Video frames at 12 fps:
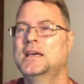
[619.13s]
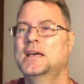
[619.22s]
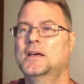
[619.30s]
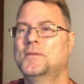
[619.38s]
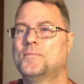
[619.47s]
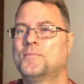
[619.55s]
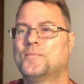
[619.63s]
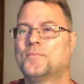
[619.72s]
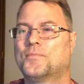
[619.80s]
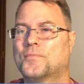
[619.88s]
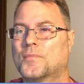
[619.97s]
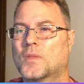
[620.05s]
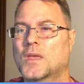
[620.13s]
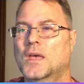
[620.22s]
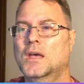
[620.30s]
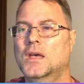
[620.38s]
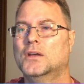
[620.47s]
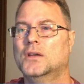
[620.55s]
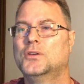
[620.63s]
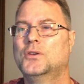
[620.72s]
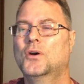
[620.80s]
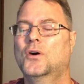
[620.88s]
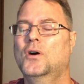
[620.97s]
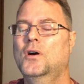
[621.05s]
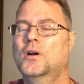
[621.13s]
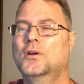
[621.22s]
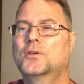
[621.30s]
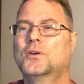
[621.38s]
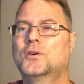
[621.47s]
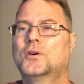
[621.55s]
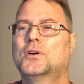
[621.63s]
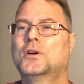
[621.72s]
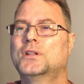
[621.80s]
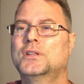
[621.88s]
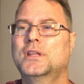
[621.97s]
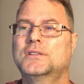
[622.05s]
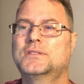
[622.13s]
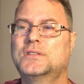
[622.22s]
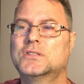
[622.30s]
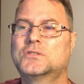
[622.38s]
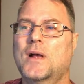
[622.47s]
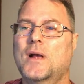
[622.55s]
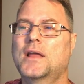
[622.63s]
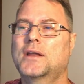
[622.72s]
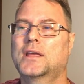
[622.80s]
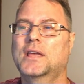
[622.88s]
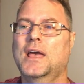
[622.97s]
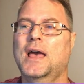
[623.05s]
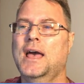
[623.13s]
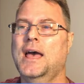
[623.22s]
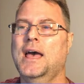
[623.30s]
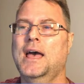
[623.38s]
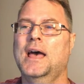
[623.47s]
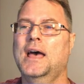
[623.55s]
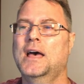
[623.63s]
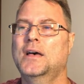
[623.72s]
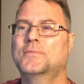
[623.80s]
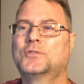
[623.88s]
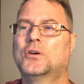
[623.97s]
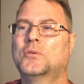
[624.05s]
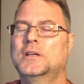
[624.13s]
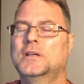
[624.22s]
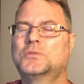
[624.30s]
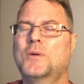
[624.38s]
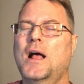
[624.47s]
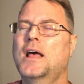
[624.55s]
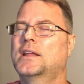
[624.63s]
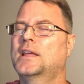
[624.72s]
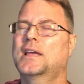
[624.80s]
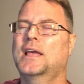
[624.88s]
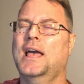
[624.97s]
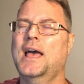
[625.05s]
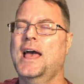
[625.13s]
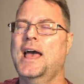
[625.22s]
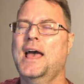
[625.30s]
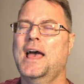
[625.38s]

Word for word: Your goodness is running after, it's running after me.